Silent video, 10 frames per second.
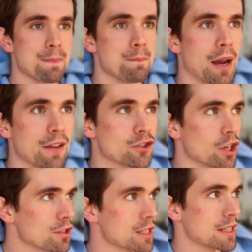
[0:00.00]
but if
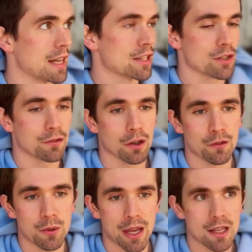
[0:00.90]
Charles doesn't answer for a
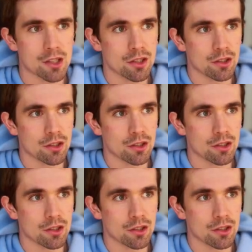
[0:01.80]
few days,